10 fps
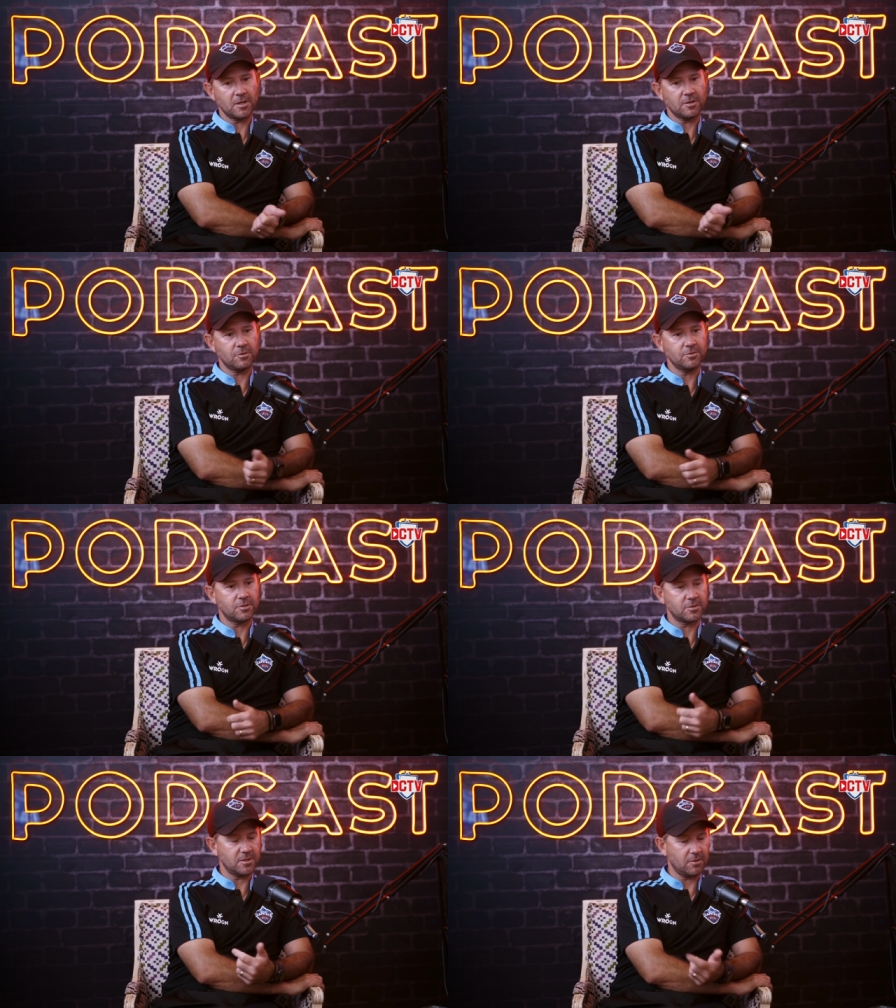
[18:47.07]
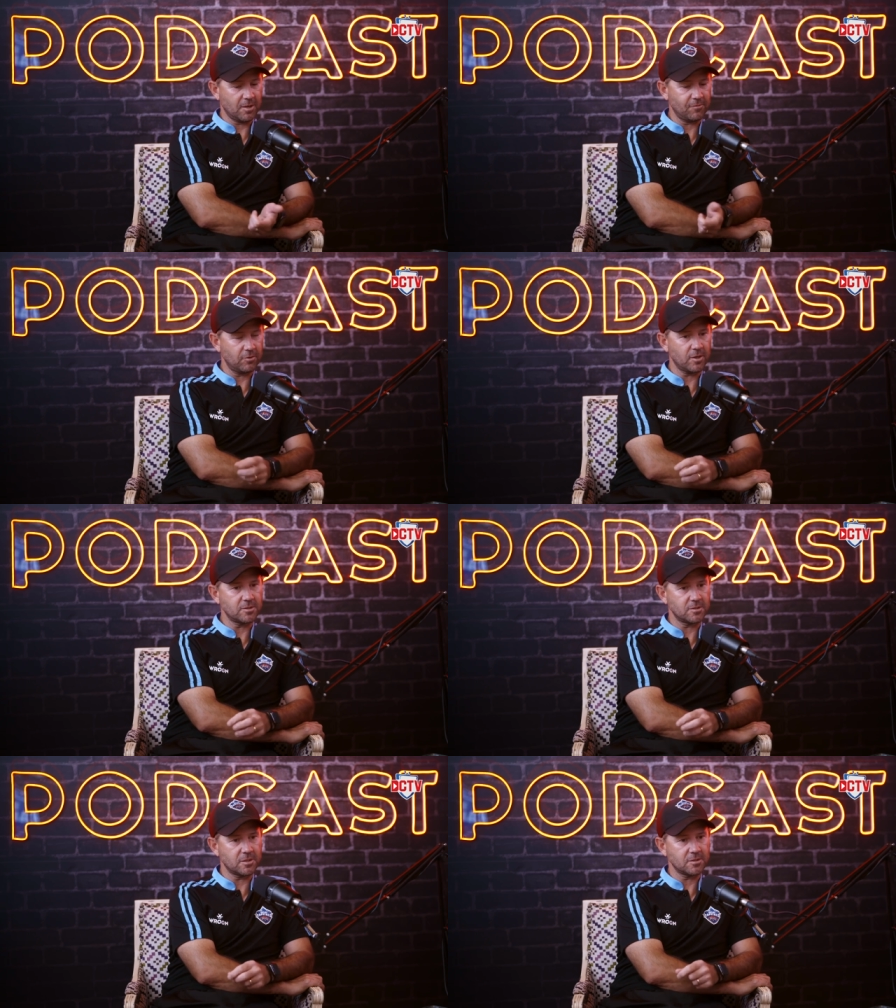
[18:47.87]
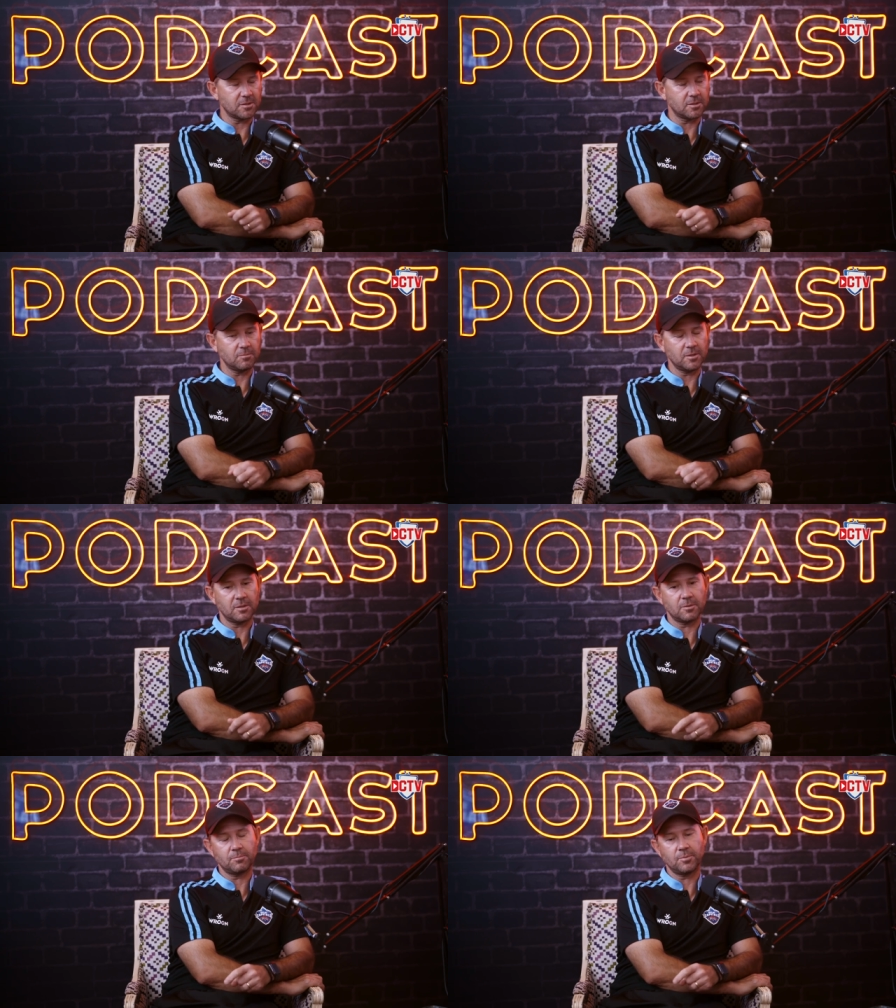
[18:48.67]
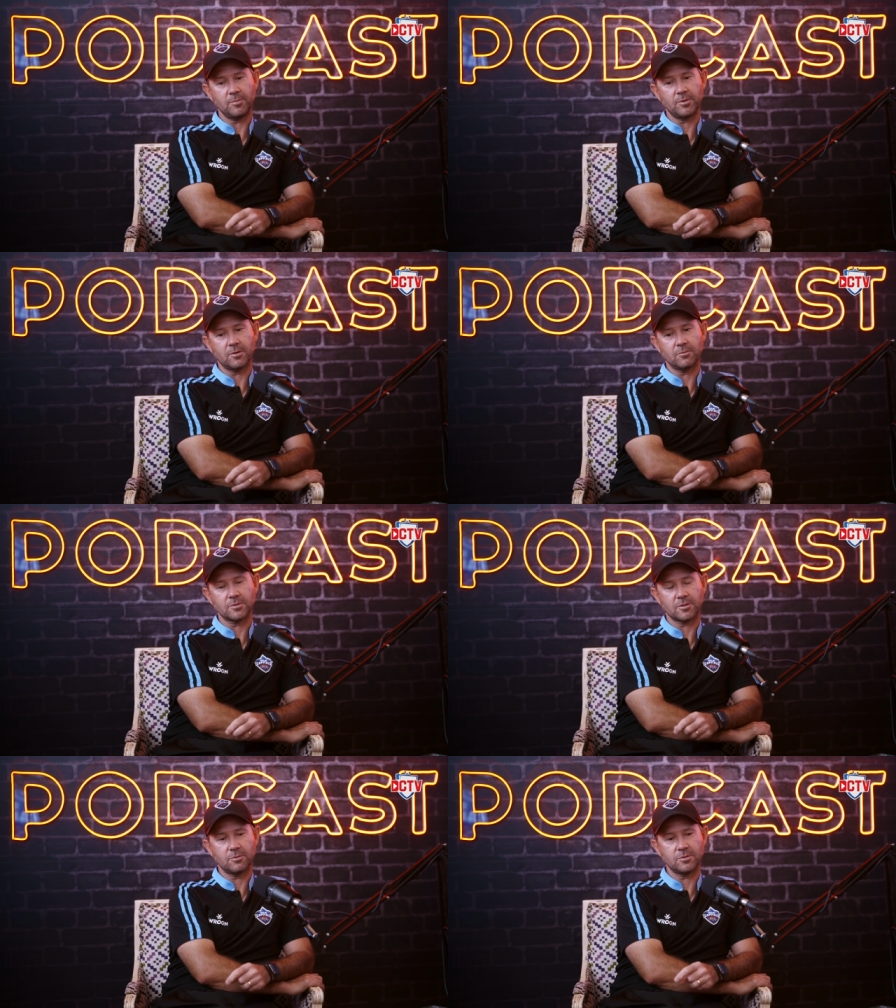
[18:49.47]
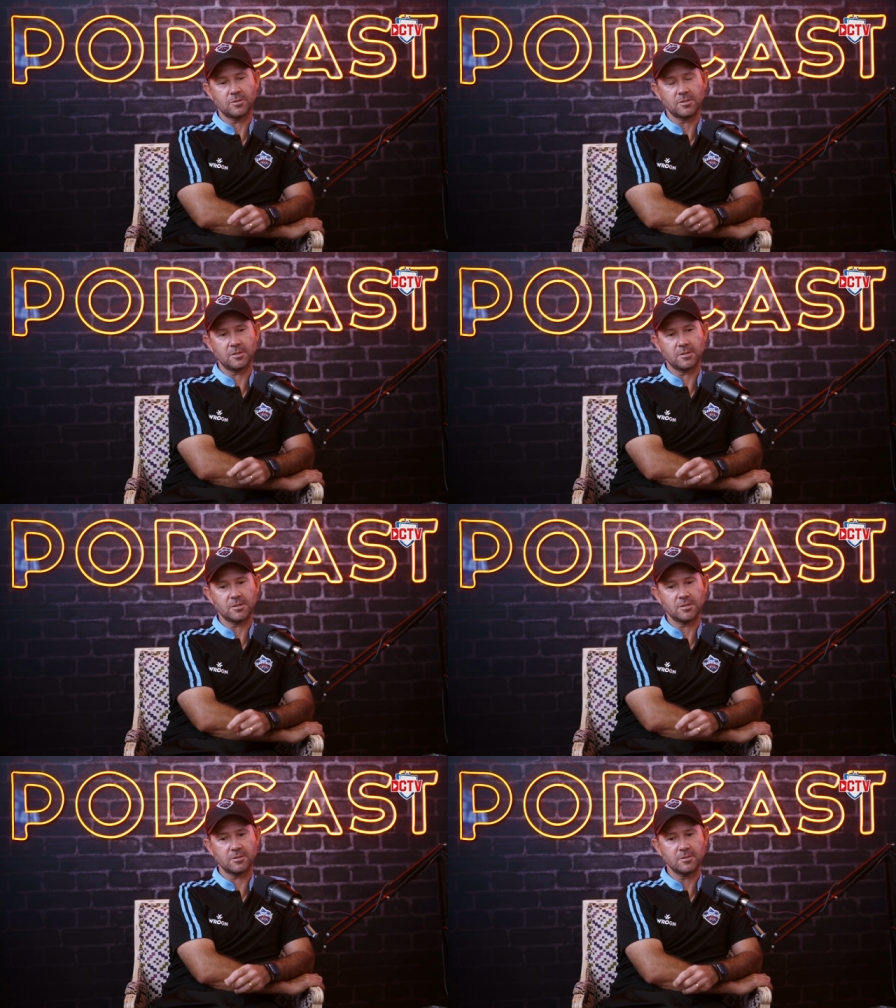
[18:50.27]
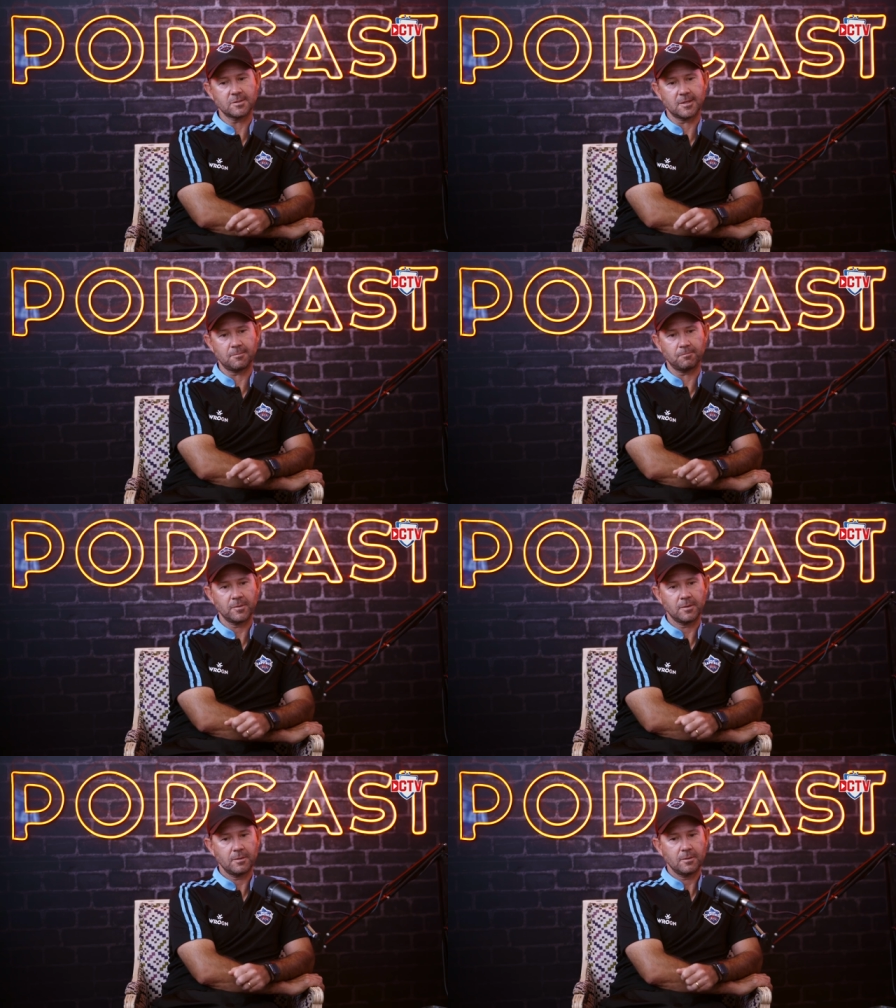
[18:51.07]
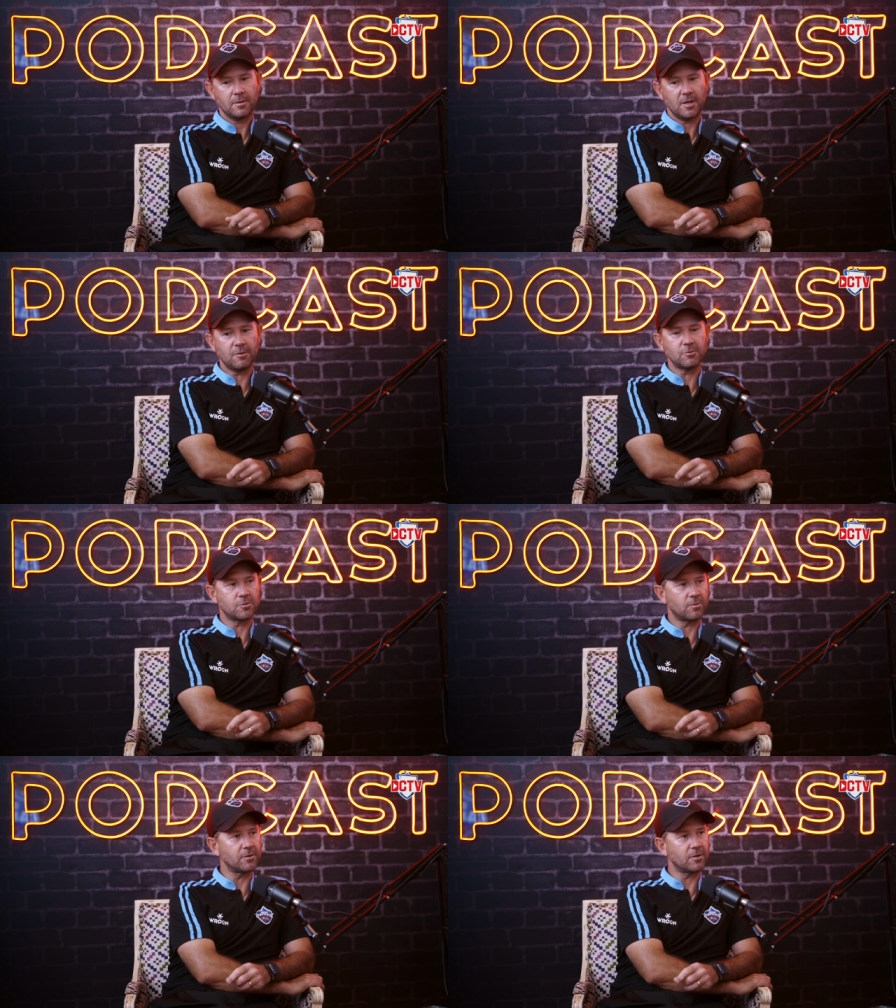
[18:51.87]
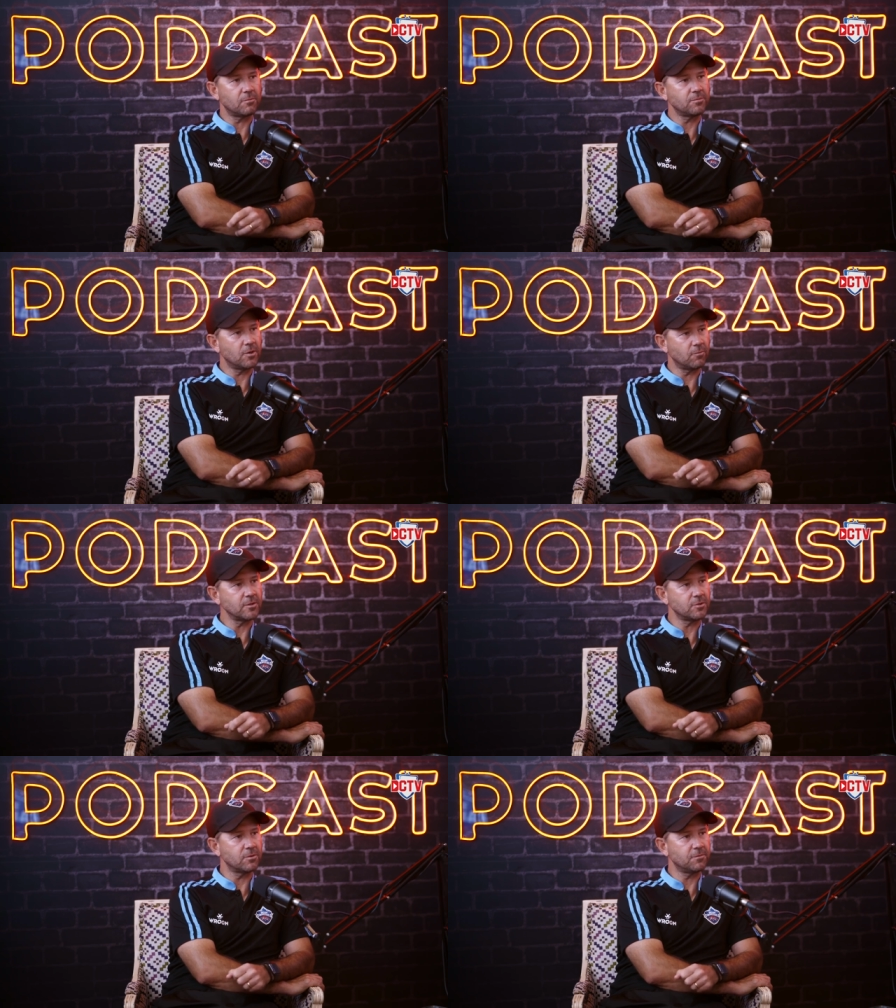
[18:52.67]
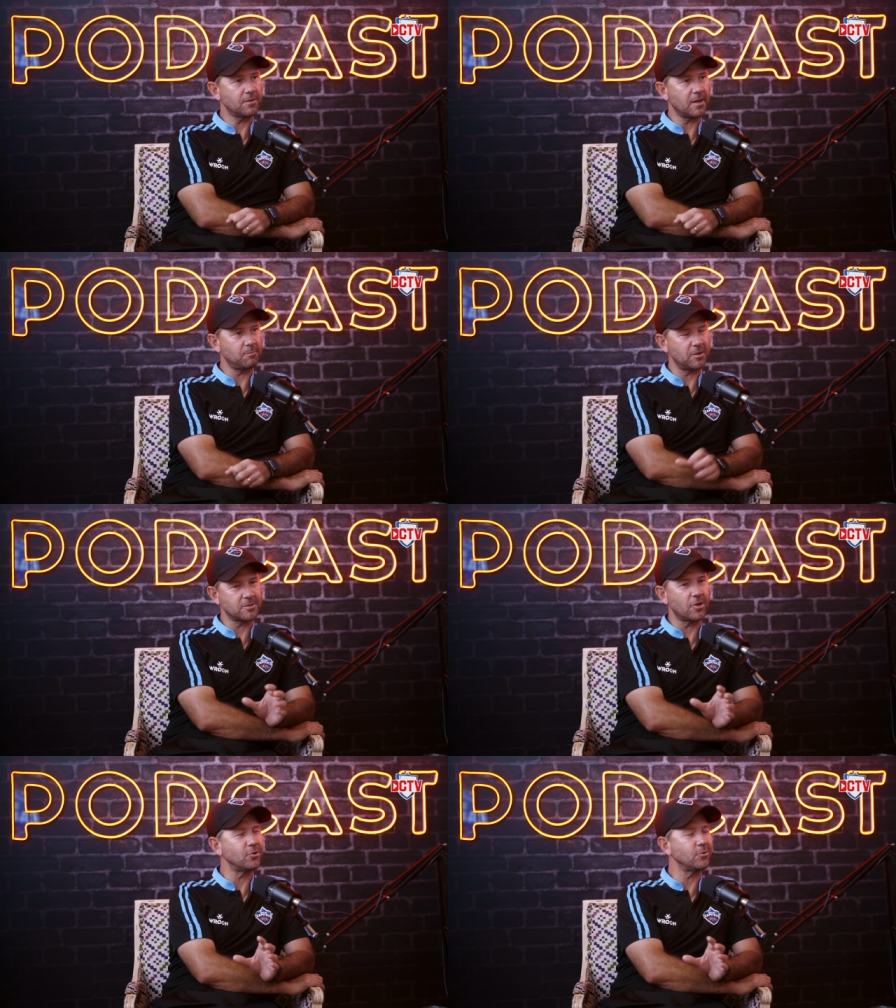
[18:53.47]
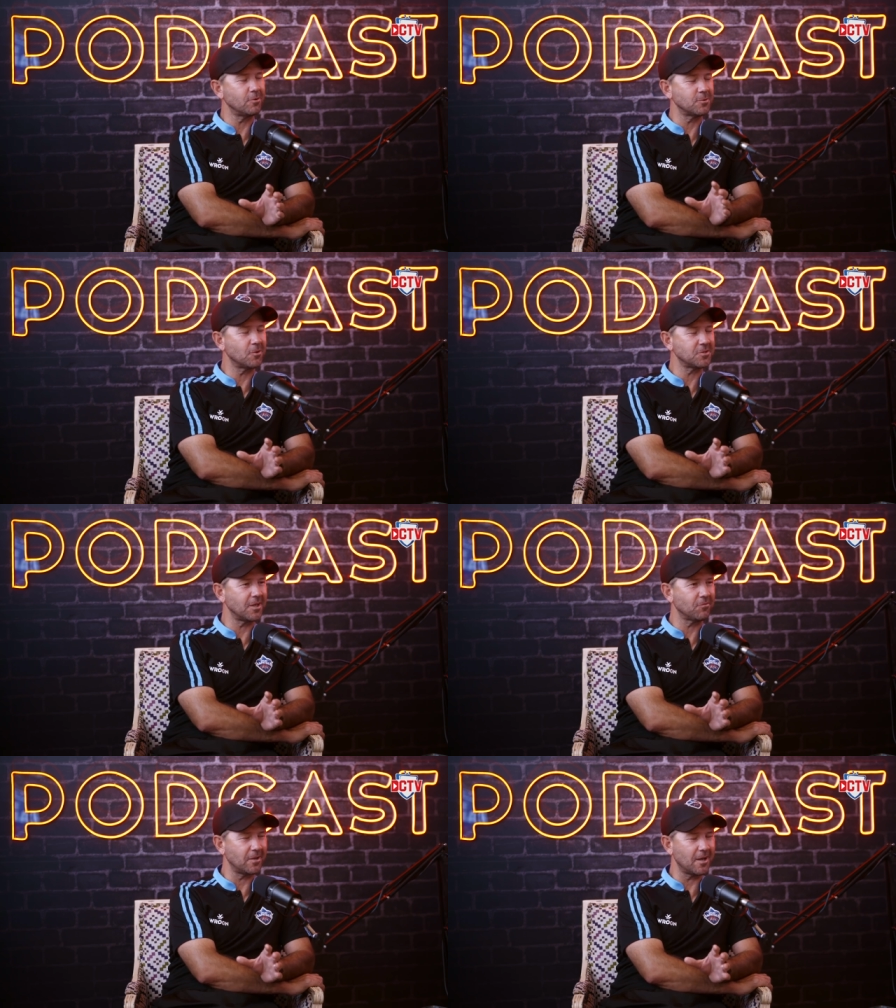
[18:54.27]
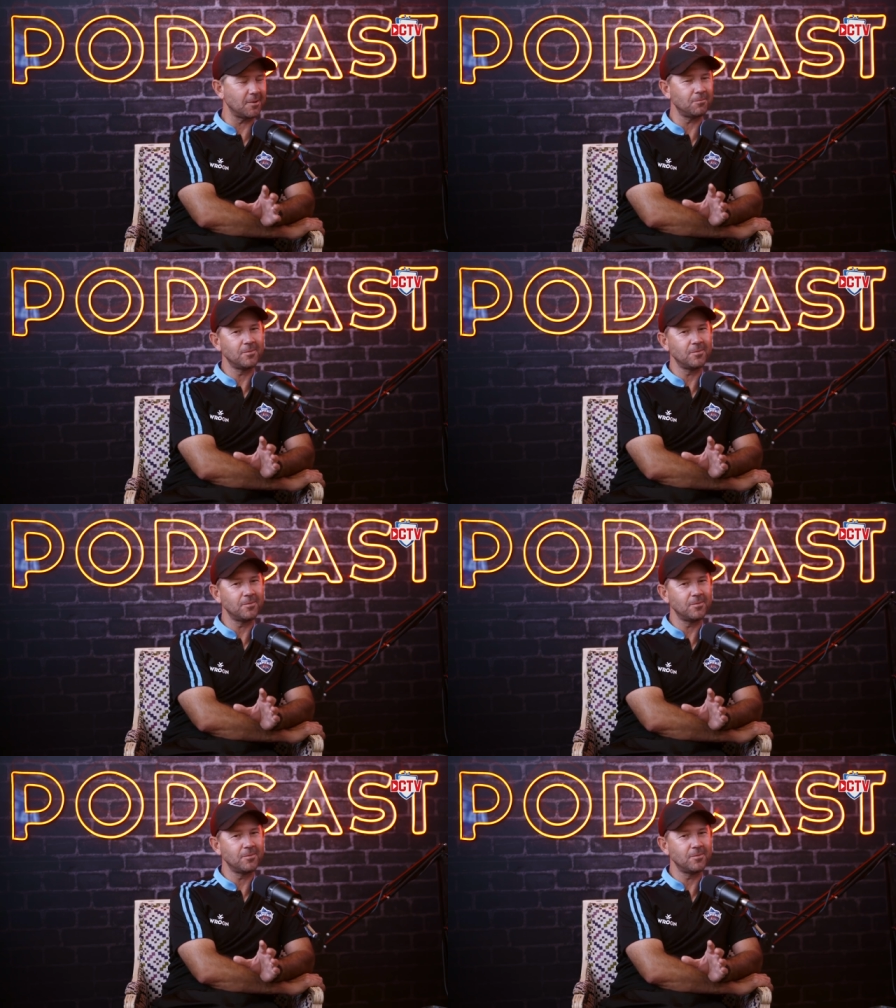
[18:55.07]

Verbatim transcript: state coach and is now having great success in the in the BBL as coach of the Sydney Sixers. Um, he was the one that I that I went to if uh, because I knew he was watching every game.